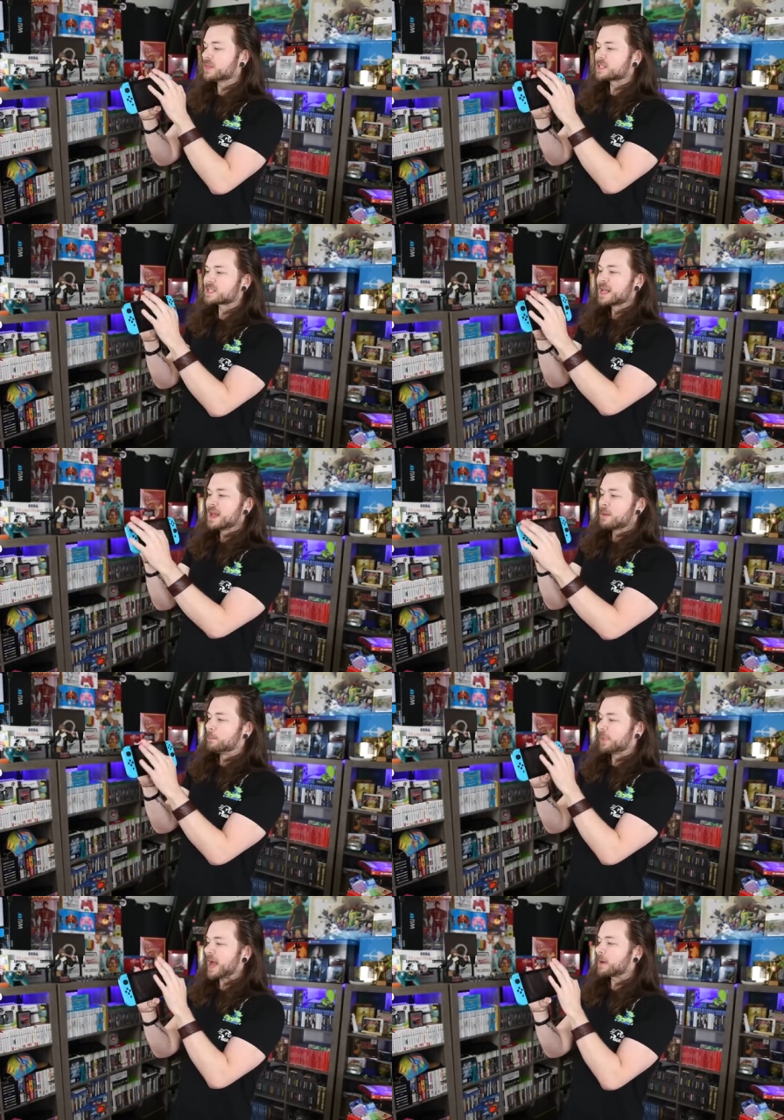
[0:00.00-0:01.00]
this
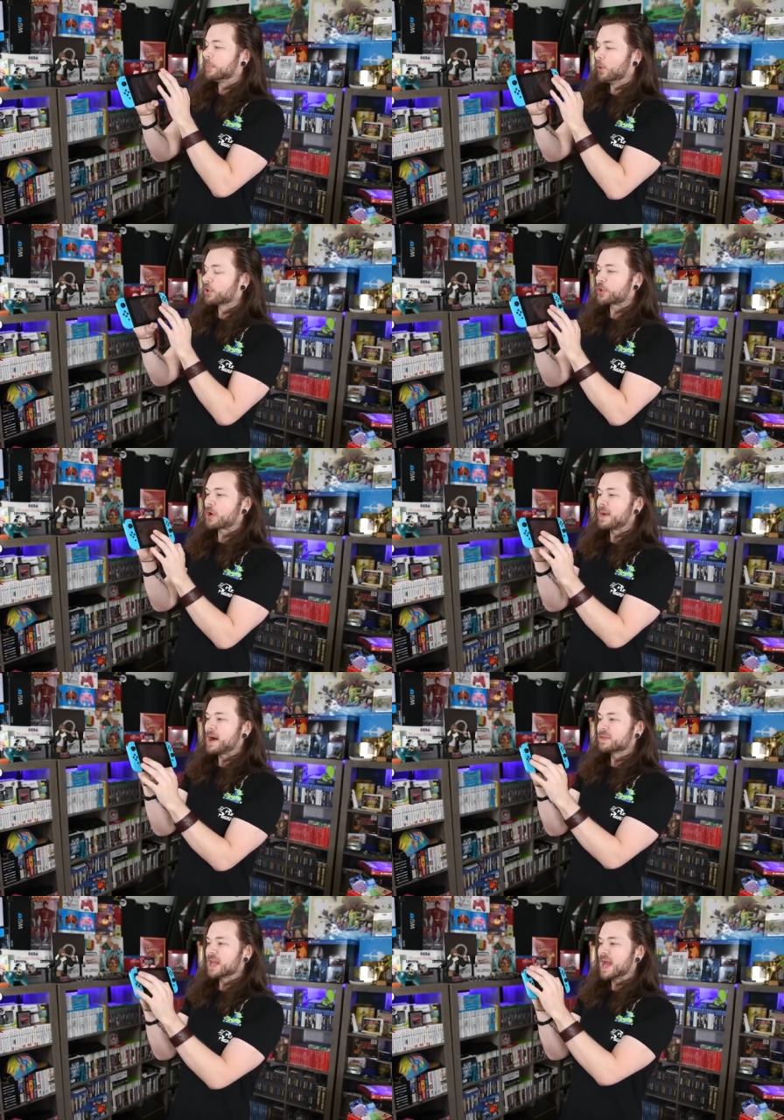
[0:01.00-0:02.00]
black border
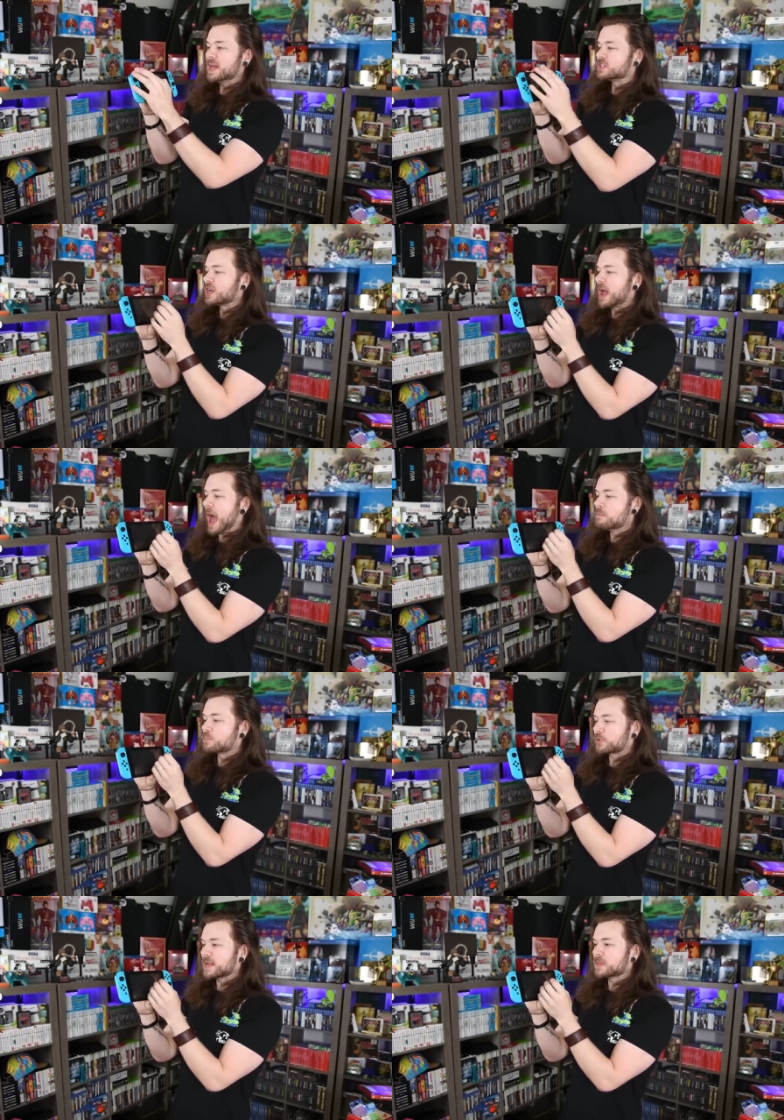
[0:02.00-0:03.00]
around the edge and
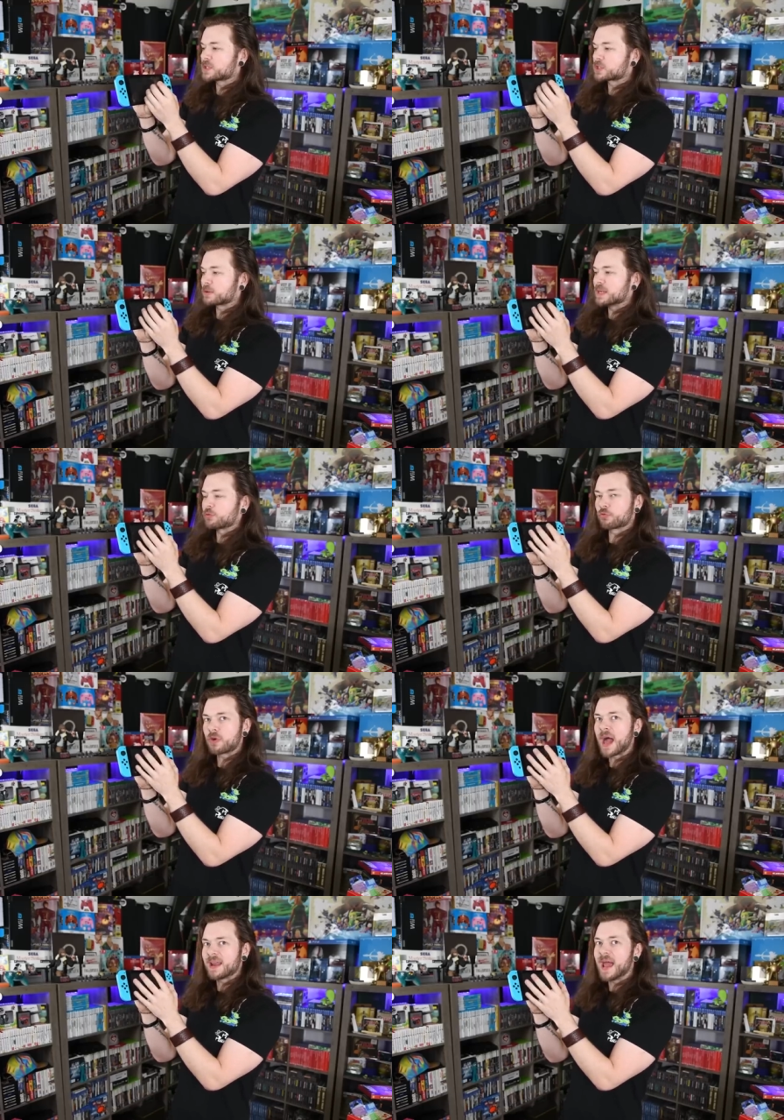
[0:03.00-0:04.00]
bring the screen right